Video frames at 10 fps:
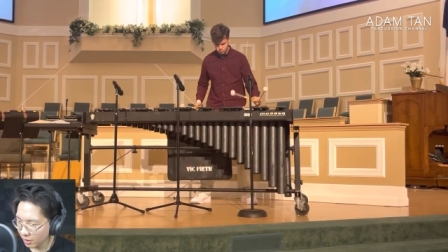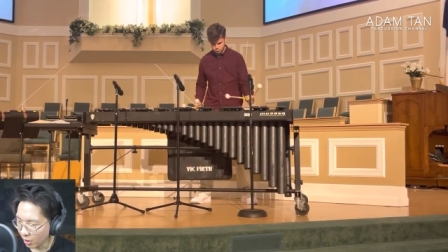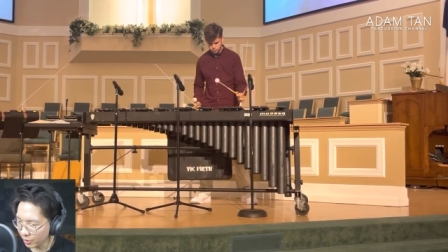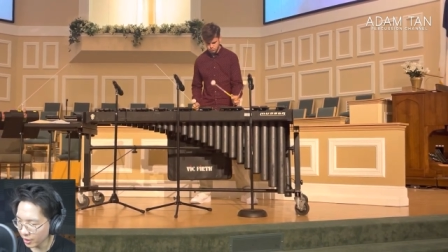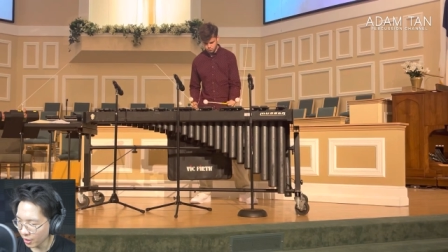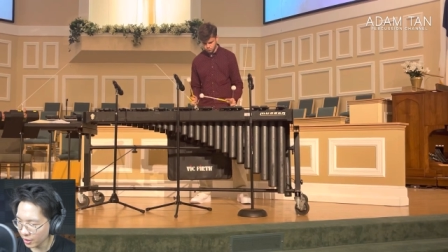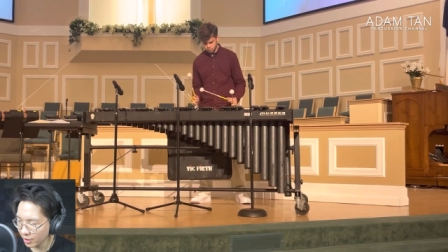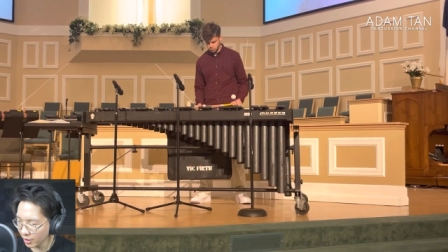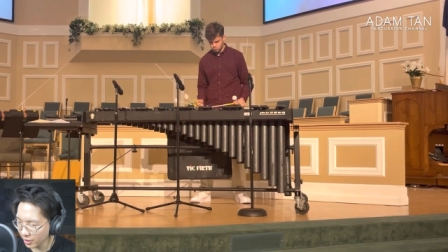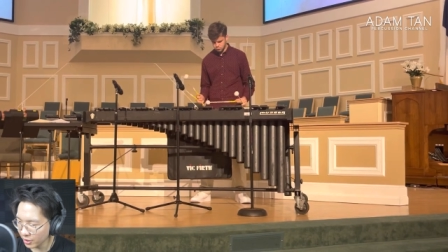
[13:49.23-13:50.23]
hold it, hold it,
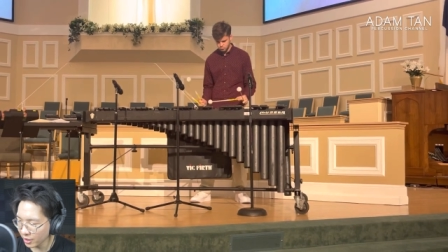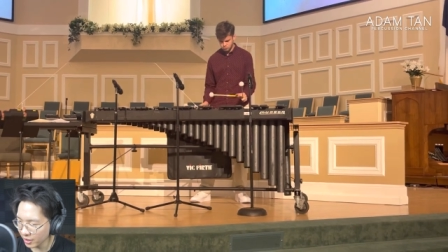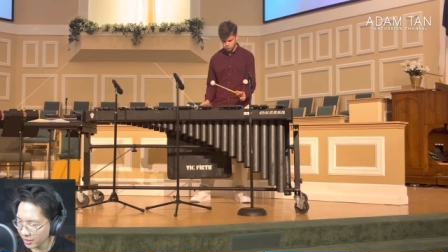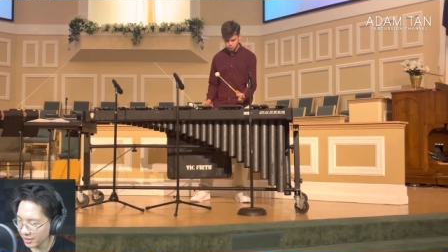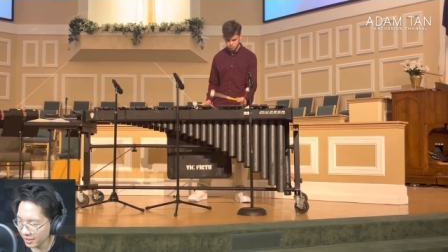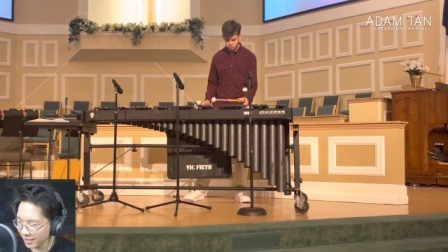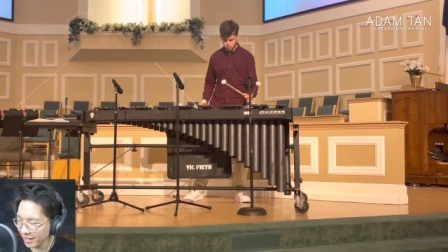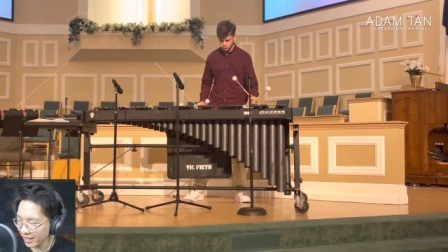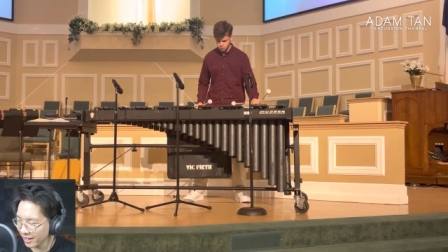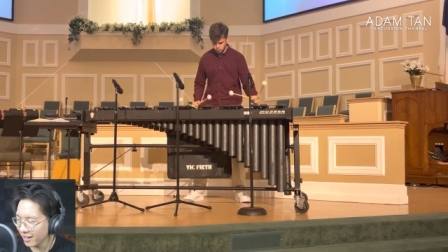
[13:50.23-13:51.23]
you got it, you got it,
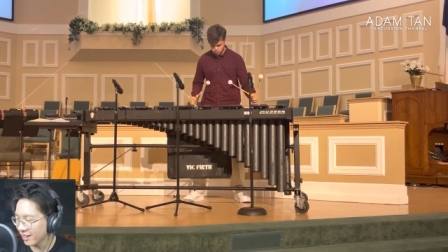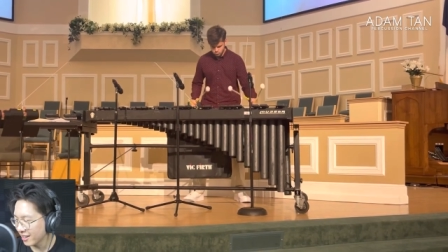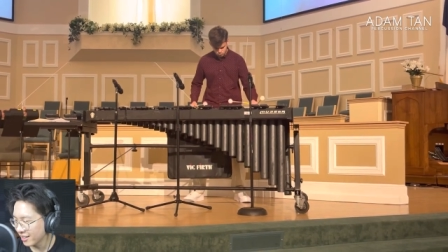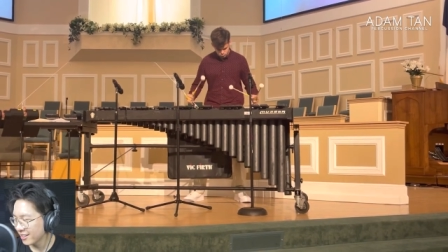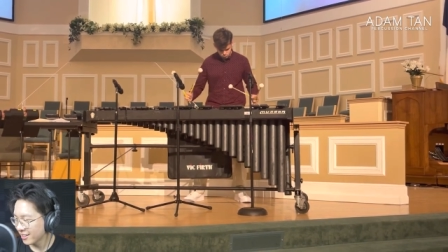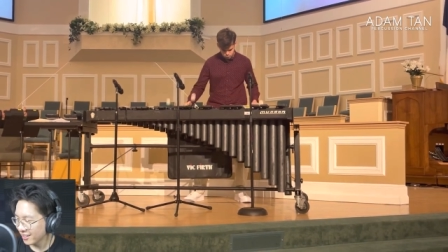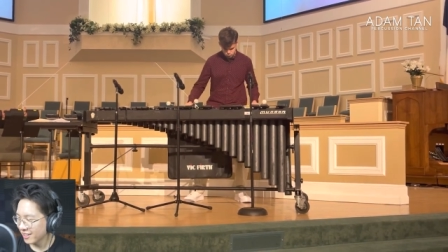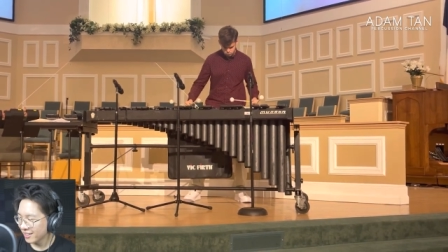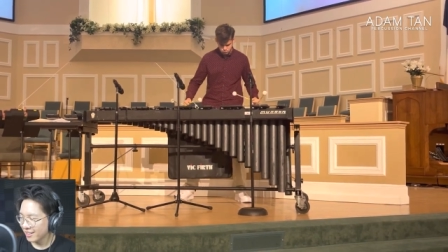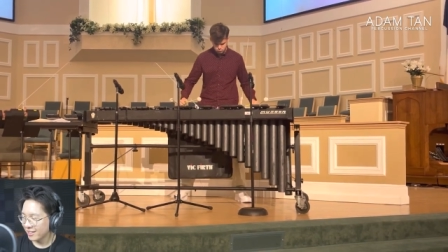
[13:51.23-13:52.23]
yeah.
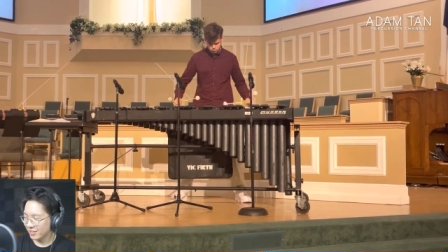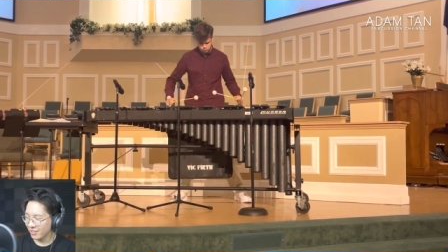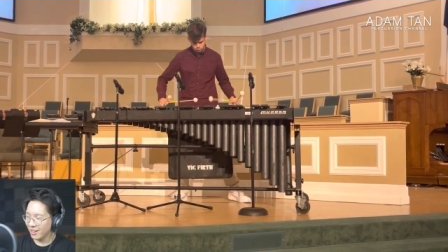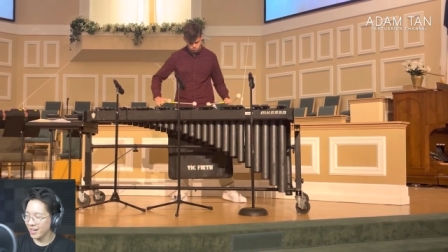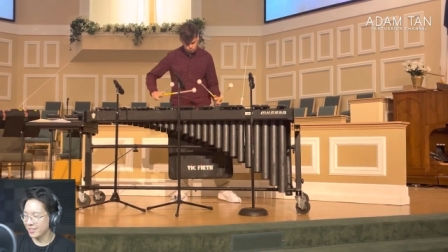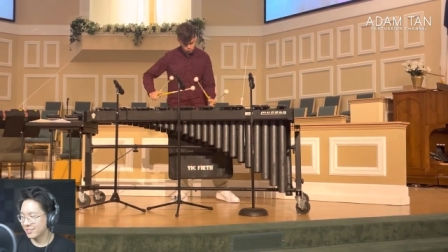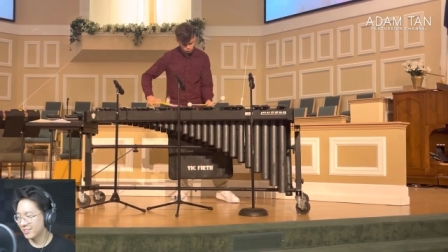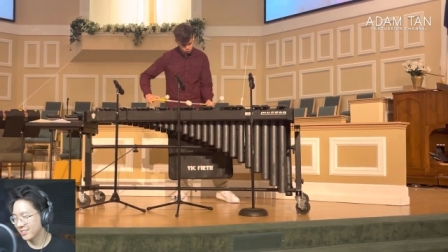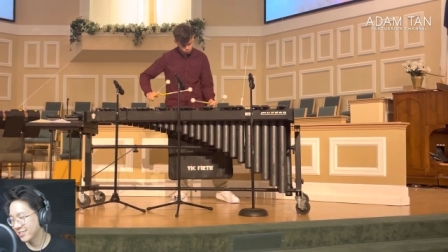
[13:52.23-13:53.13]
Nice.